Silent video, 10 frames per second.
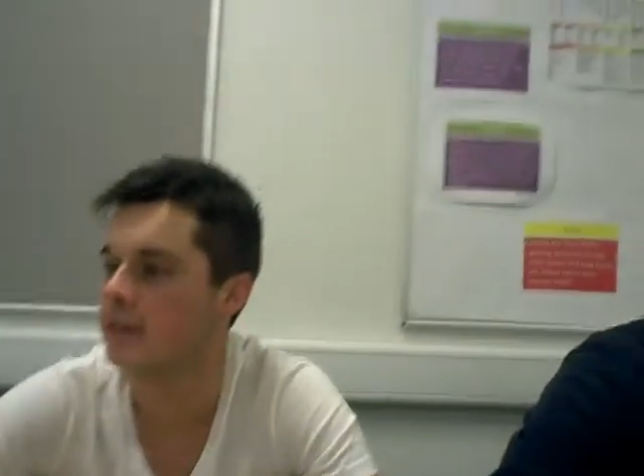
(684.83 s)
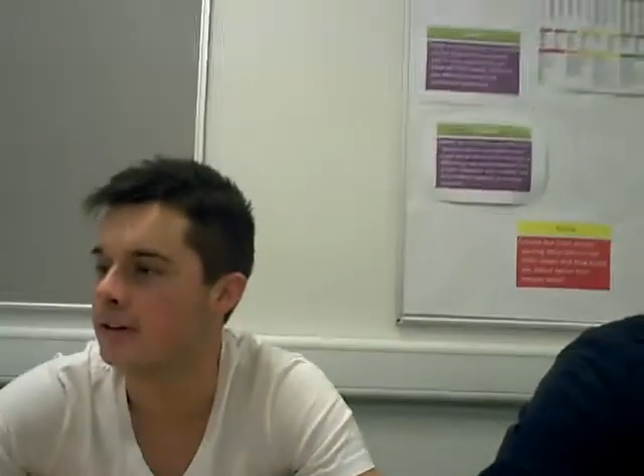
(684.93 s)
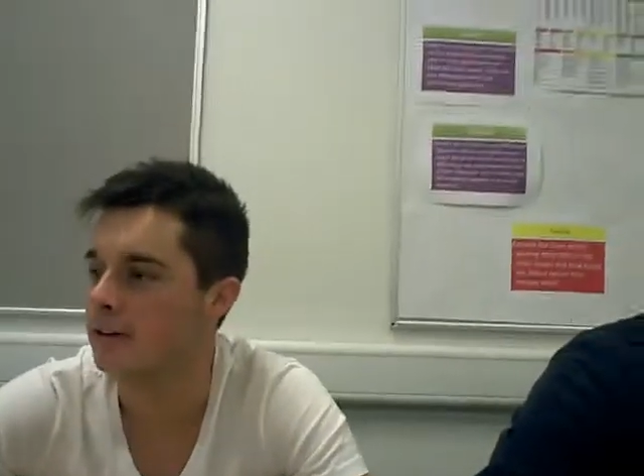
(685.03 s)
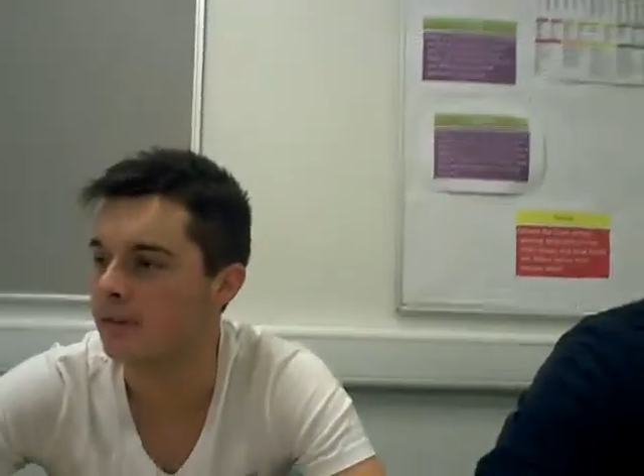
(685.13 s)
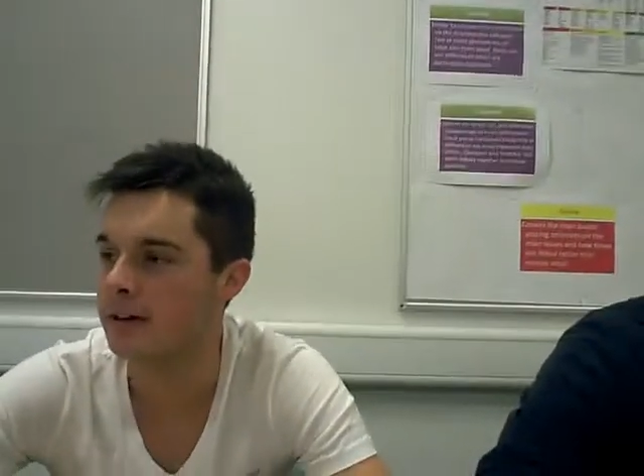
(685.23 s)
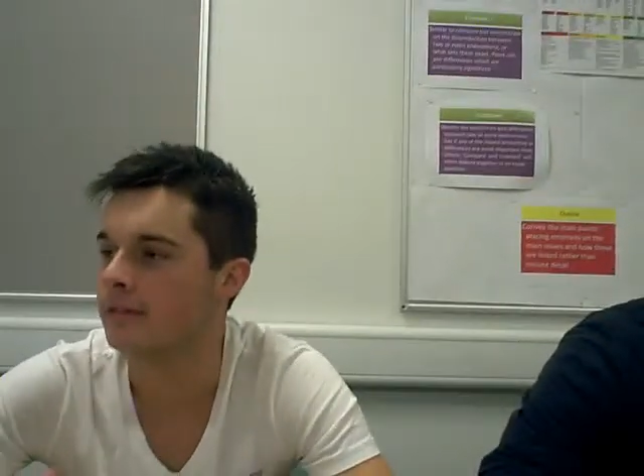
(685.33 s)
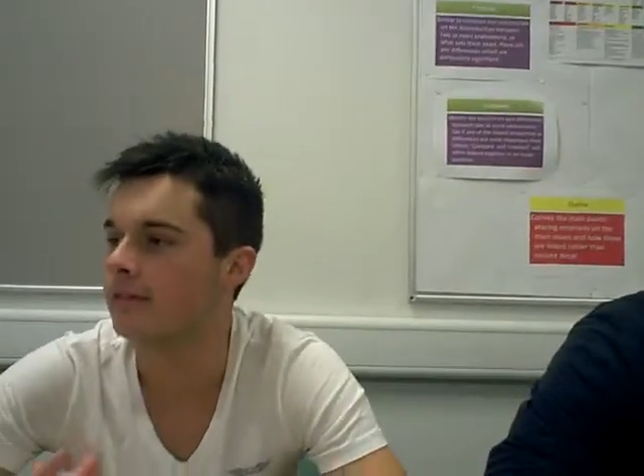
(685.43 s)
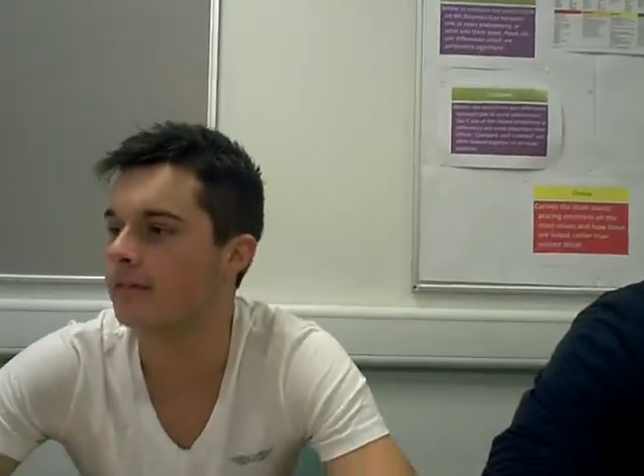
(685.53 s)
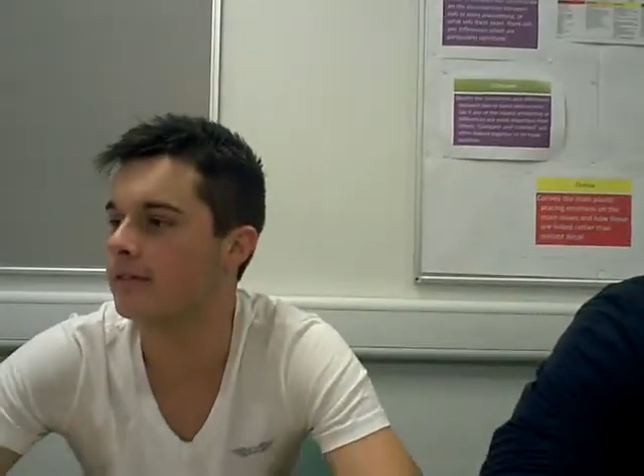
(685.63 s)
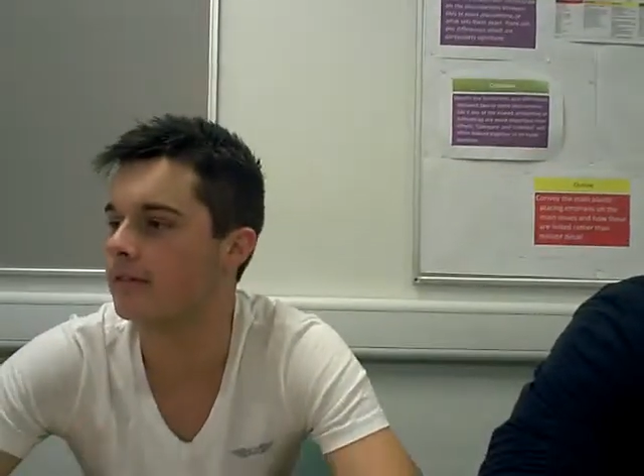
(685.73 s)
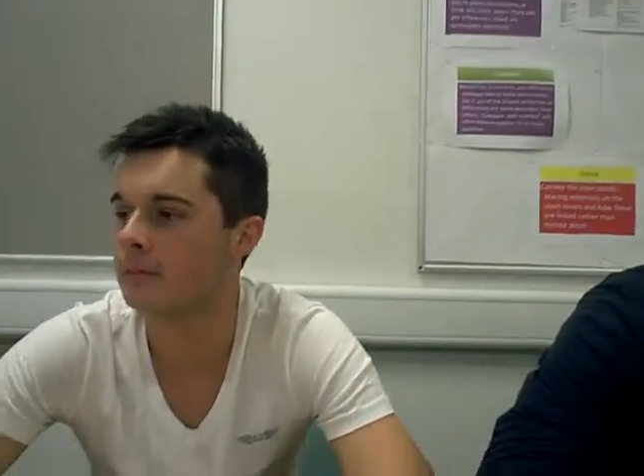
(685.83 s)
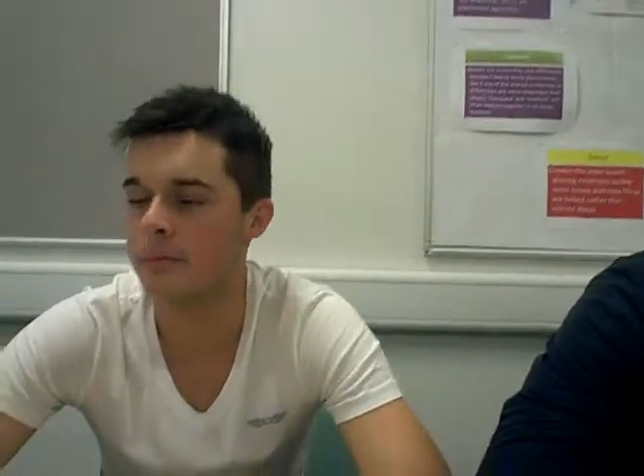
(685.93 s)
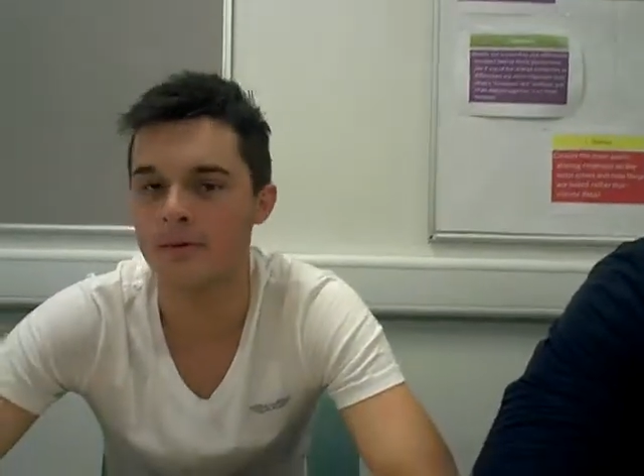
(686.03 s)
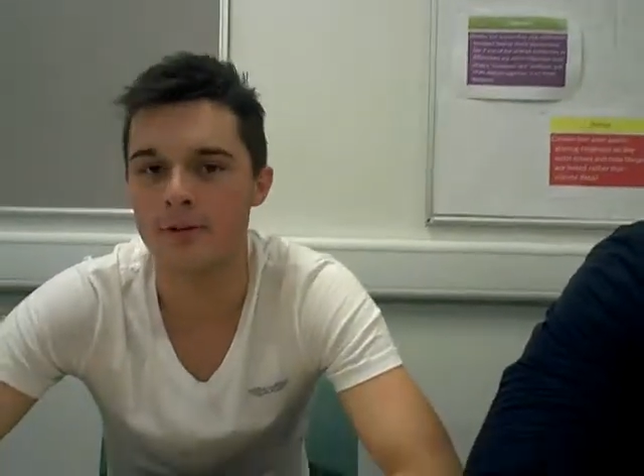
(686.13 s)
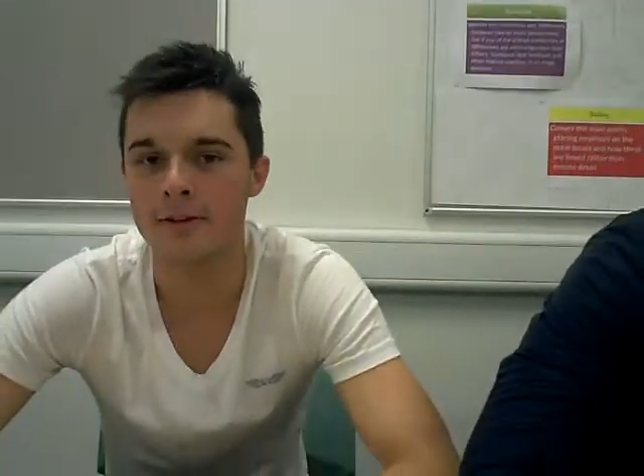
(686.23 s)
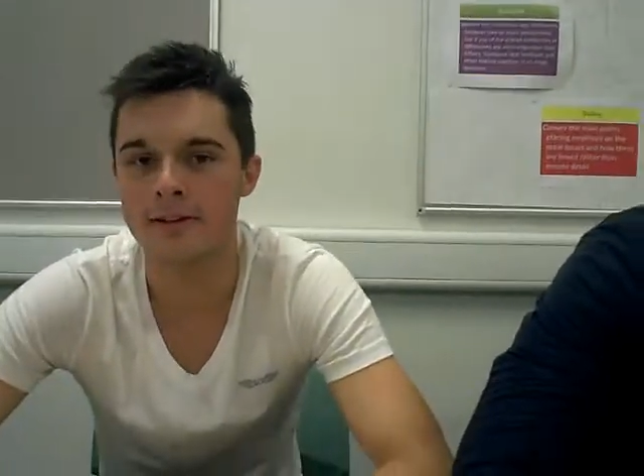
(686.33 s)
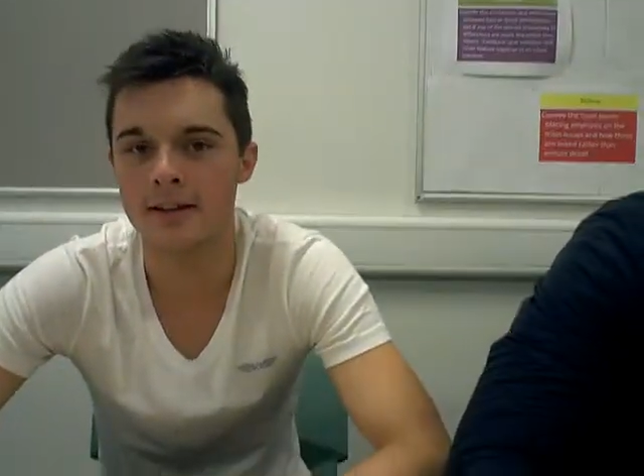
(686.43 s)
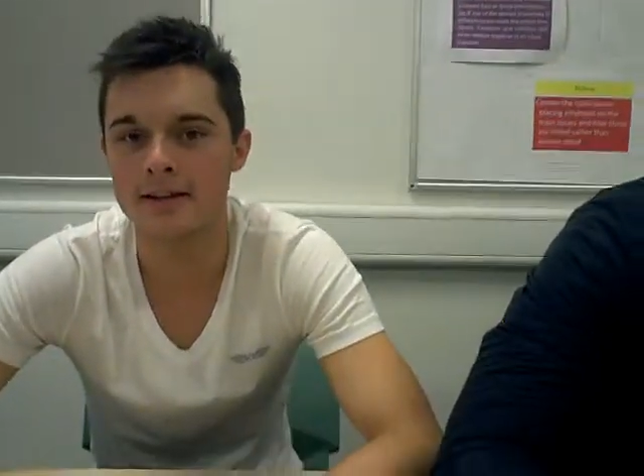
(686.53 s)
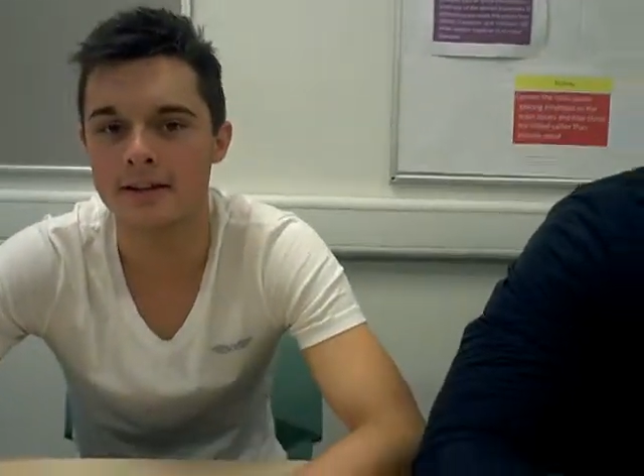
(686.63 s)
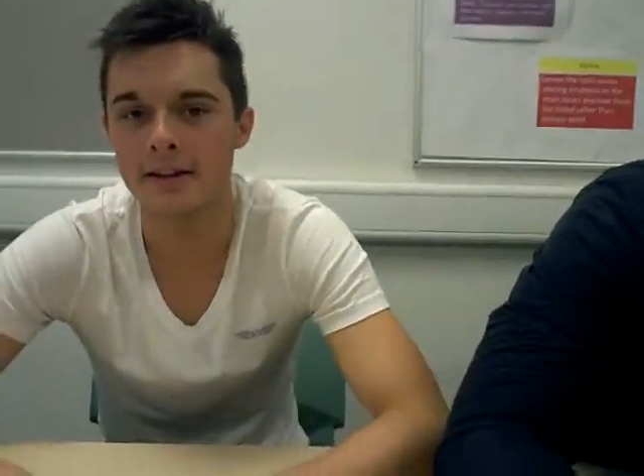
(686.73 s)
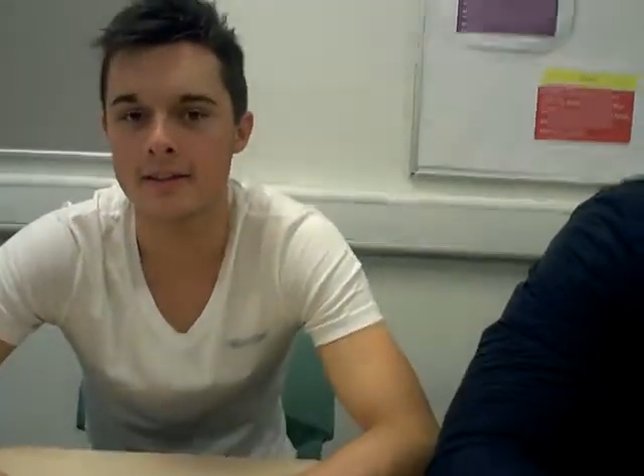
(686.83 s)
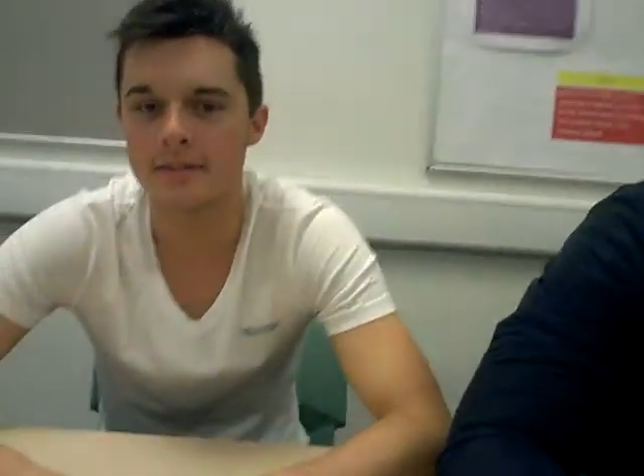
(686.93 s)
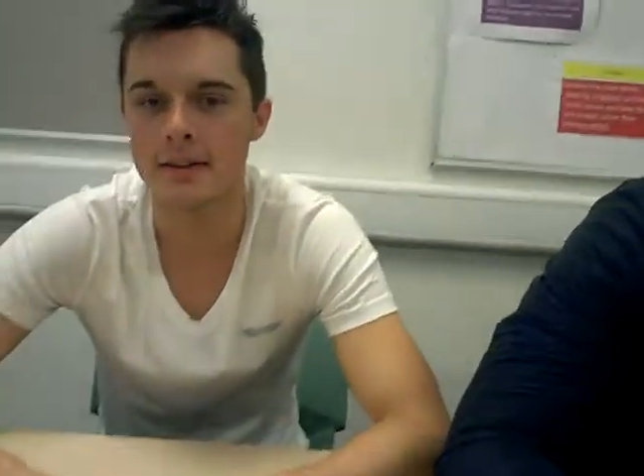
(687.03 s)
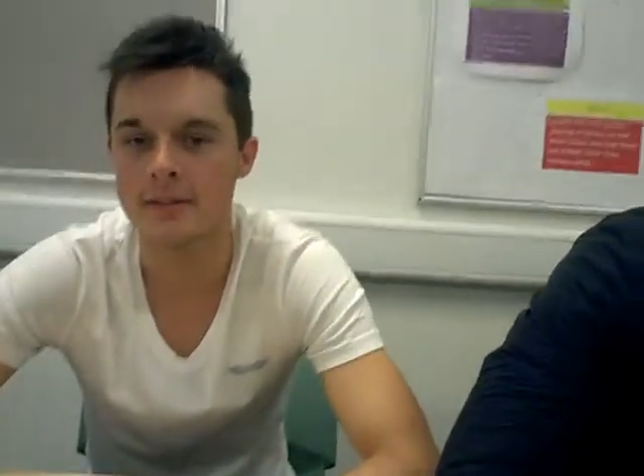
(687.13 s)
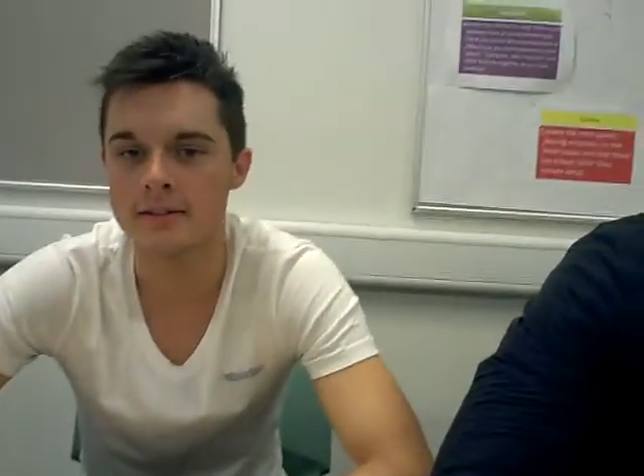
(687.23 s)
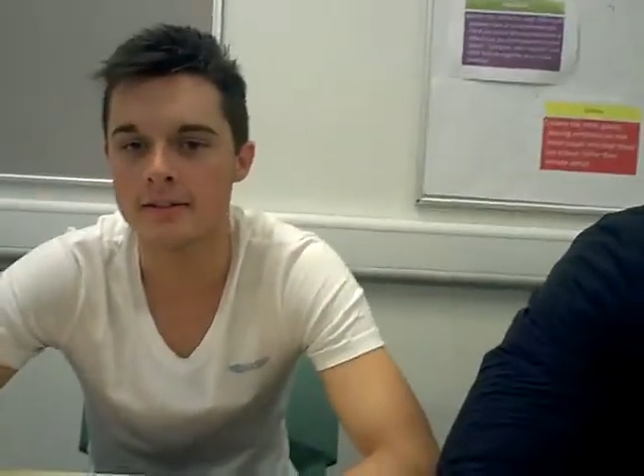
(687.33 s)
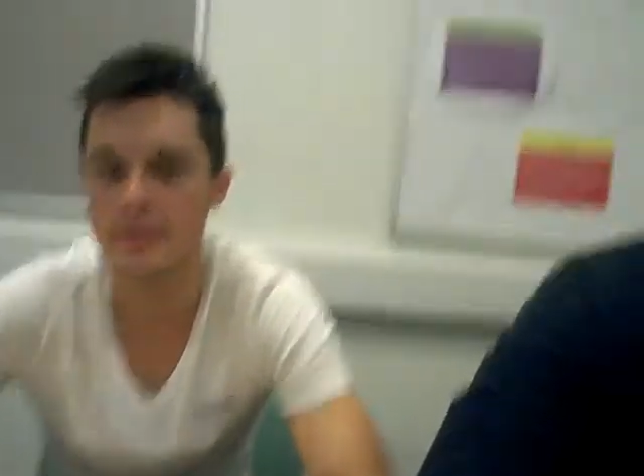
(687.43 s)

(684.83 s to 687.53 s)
You couldn't really put full intensity exercises.